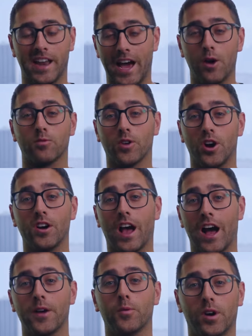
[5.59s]
but how wrong
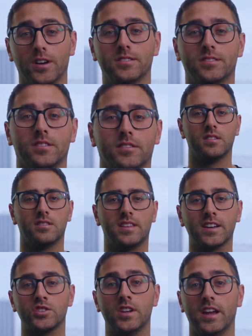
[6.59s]
I was.
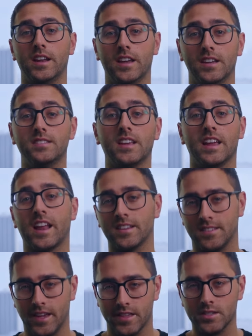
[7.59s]
Section 8 is, and I
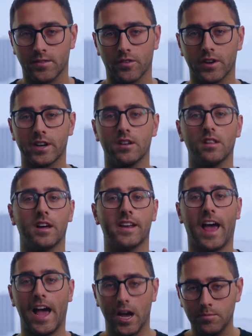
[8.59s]
say this for real,
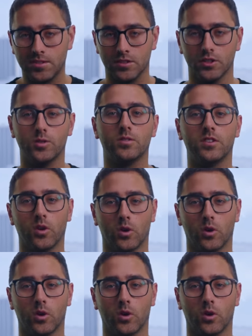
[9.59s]
an absolute